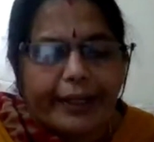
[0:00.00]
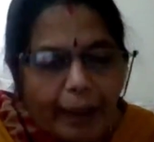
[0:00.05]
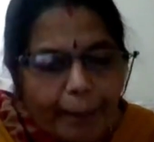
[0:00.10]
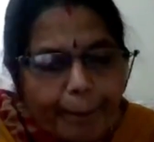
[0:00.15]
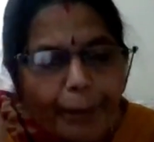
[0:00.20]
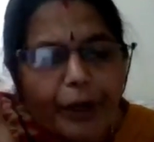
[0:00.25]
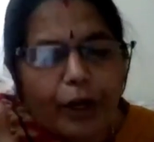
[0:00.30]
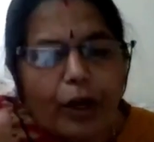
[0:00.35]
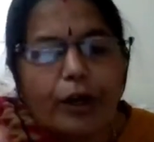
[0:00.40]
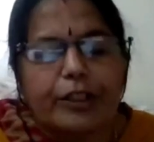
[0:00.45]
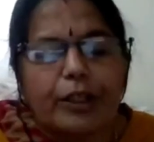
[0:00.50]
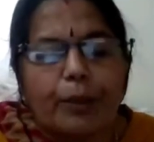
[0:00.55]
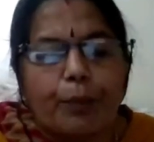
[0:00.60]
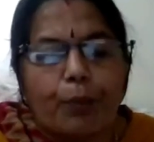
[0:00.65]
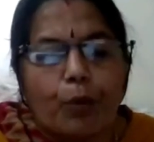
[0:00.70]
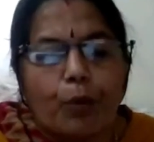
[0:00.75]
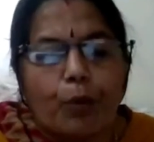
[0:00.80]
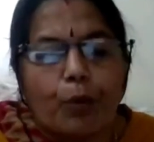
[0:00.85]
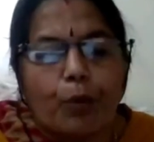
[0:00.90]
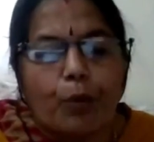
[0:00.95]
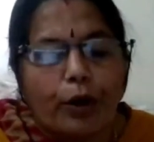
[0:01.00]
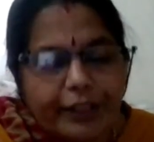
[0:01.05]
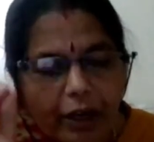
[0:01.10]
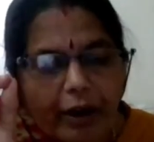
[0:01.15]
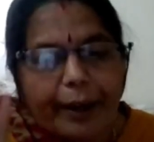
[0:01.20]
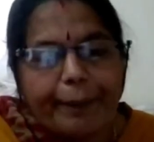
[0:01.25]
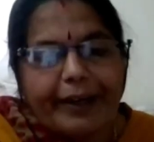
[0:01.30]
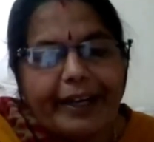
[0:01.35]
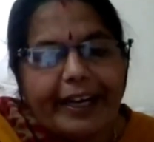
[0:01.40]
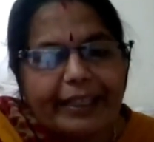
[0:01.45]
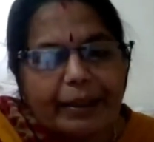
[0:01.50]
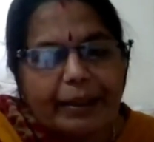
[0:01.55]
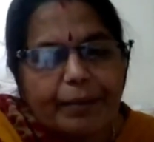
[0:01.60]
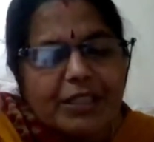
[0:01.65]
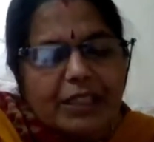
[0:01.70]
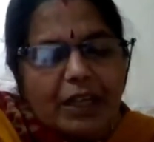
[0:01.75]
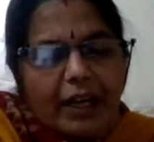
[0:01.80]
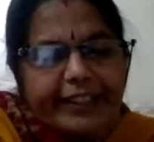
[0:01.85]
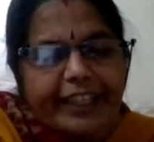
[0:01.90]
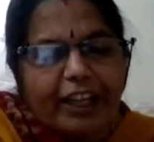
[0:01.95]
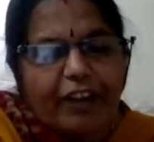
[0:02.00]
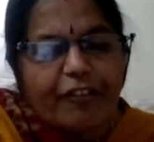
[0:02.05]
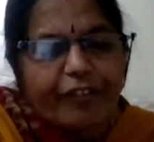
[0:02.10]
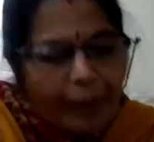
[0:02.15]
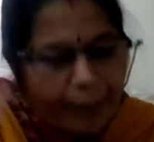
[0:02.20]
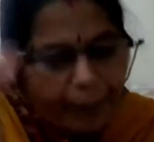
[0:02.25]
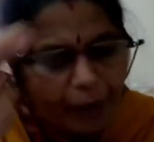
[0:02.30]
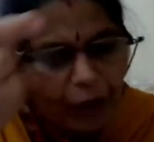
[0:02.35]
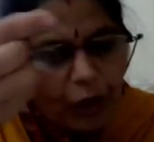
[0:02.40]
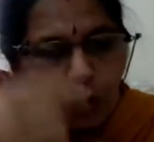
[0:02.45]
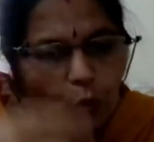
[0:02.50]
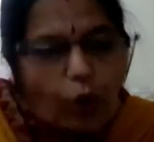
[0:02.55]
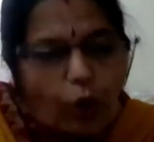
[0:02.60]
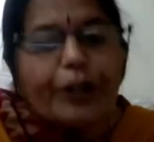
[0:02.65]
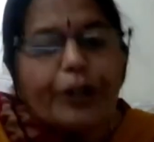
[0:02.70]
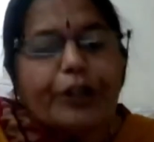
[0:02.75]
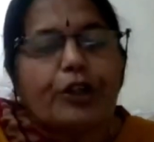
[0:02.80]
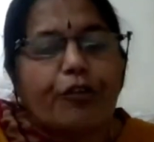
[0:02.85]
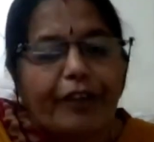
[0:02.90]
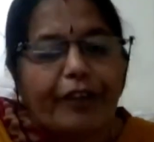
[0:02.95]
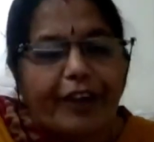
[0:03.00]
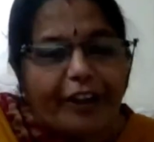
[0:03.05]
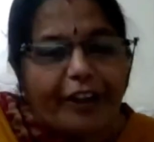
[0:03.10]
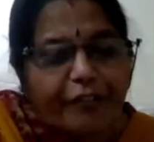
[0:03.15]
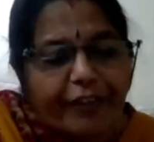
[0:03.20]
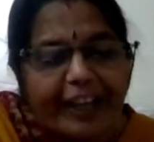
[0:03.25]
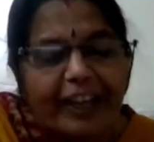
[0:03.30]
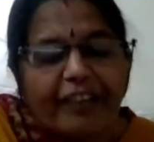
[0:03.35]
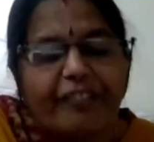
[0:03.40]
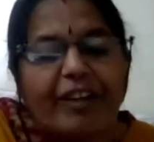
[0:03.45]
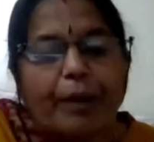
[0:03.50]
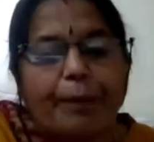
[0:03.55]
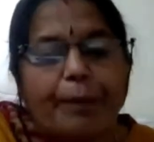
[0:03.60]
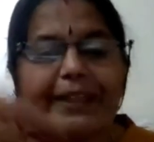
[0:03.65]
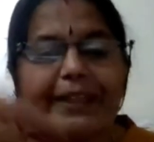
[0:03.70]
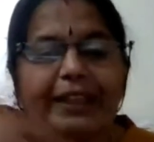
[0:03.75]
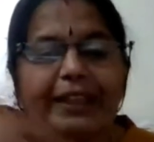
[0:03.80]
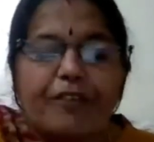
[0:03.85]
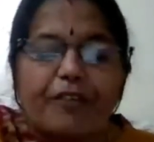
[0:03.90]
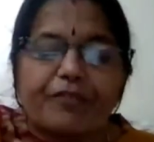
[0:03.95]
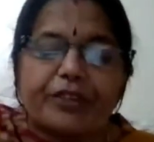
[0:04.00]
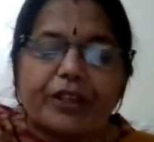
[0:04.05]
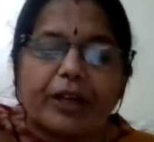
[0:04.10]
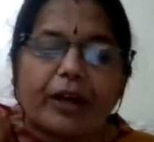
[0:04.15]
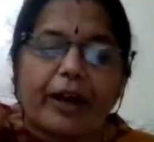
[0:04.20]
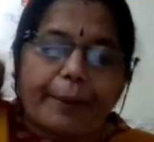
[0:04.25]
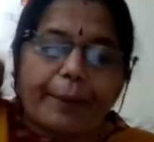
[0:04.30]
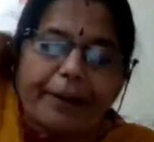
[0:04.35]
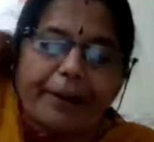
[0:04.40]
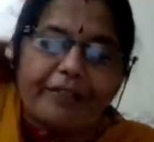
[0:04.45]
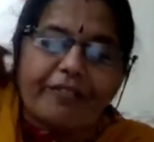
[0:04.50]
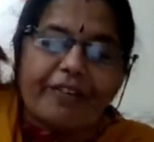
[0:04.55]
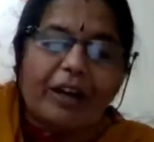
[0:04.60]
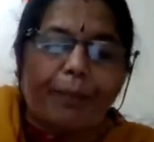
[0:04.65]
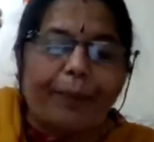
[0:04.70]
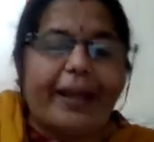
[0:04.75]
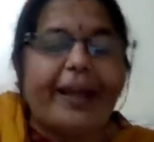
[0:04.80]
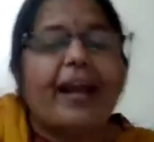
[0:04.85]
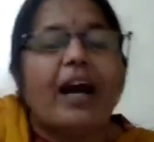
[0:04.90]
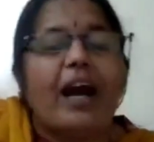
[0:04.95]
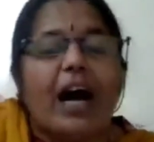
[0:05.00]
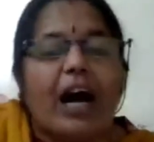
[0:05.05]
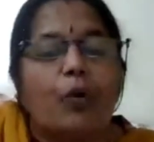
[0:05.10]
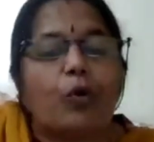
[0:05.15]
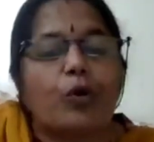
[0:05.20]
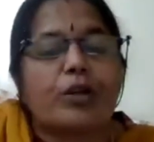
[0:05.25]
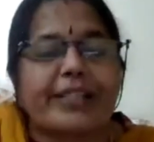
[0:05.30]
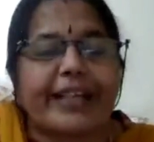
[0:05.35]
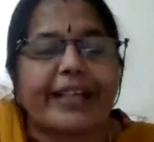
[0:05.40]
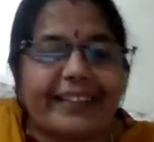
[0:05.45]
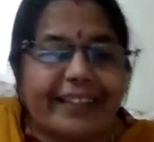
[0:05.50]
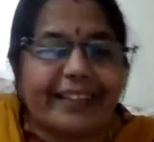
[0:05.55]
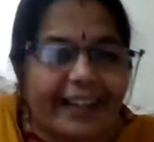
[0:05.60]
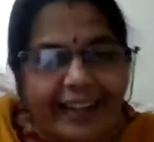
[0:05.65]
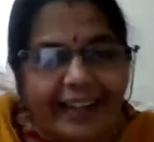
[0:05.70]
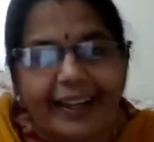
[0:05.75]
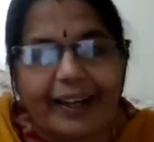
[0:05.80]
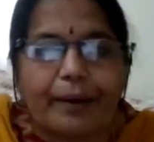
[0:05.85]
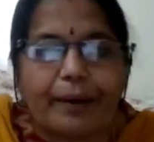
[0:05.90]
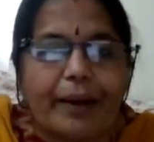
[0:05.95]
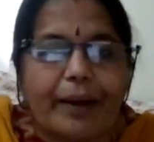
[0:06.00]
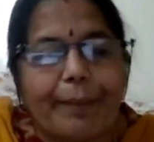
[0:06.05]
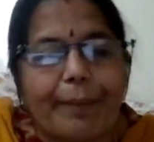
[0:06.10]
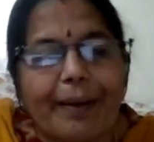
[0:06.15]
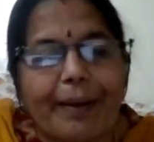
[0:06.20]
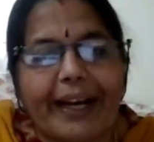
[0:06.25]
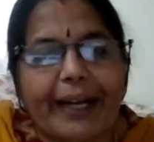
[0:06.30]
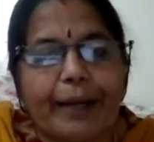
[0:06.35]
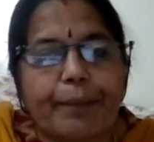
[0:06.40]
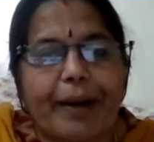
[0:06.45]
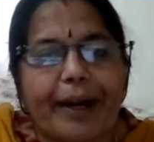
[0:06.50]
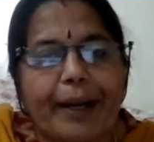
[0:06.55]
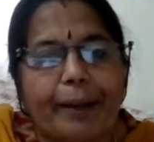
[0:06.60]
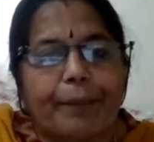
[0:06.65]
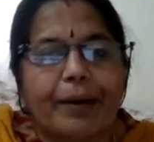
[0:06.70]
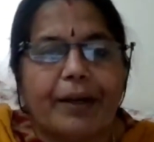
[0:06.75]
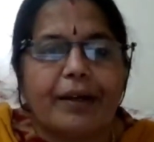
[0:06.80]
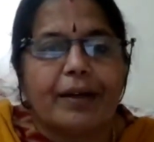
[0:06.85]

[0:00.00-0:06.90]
Number on the board the carbon atom starting from 1 to 5. 5 will be the fifth carbon will be outside the ring. Am I right, madam?